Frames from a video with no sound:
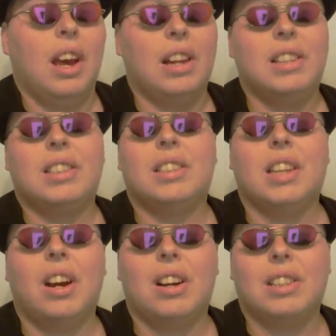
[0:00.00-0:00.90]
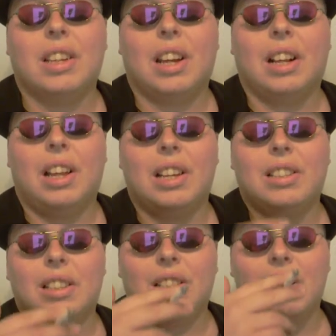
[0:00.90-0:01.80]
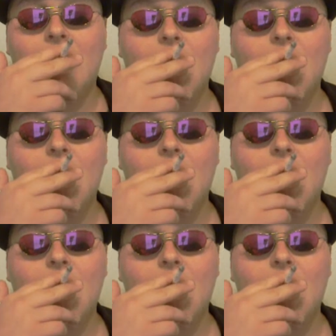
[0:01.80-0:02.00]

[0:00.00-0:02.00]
In a sense, they are a second-class citizen.